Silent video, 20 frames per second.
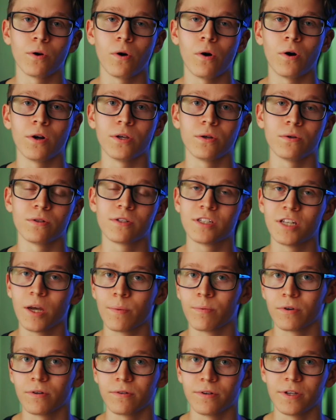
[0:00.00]
audio
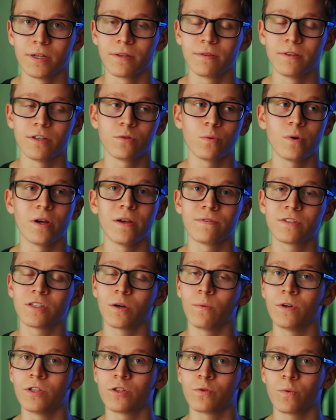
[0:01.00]
separately. This way, if
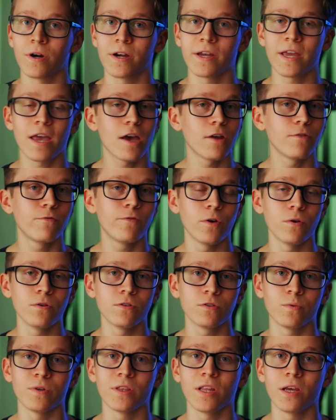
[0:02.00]
someone's wearing
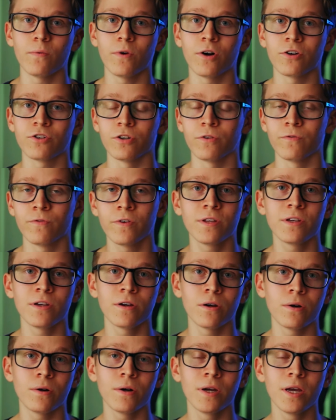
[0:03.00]
headphones when they watch your
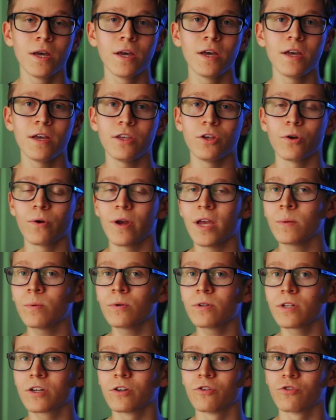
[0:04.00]
video, you're
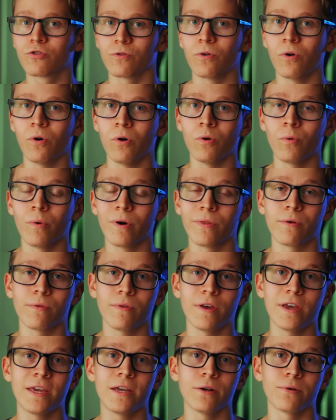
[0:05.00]
able to control whether
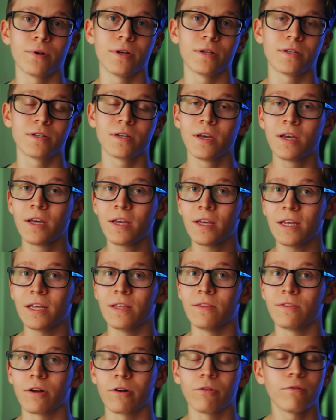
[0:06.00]
they hear it
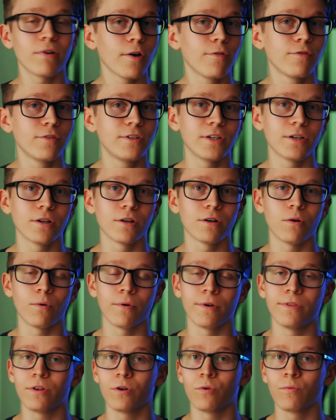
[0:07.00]
in their left ear
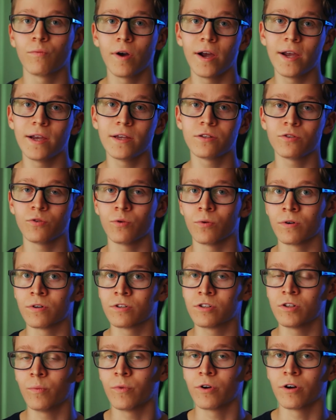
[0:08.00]
or in their right or
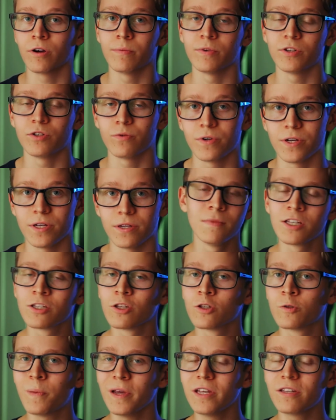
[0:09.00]
somewhere in between. This
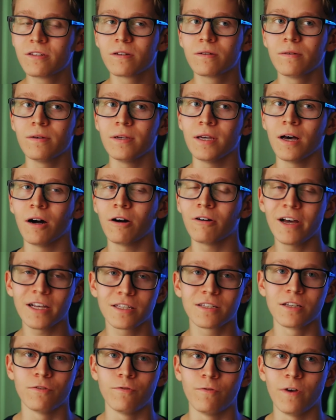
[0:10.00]
is basically a
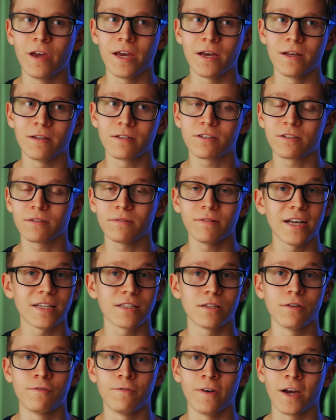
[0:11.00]
less advanced,
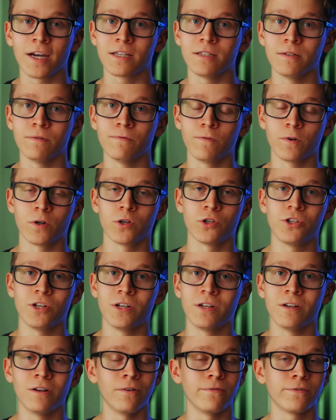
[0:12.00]
less effective
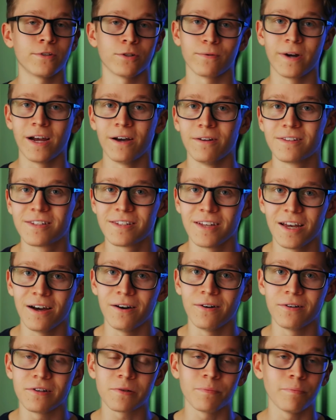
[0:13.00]
version of surround
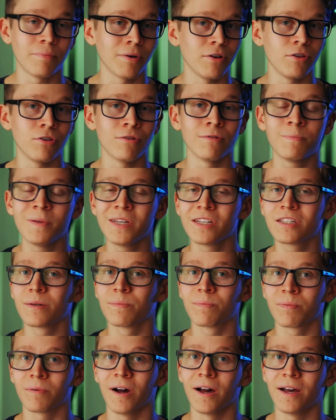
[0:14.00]
sound, but you'd be
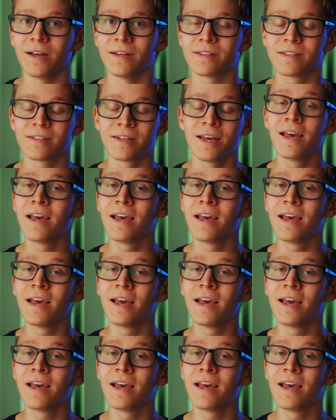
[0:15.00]
surprised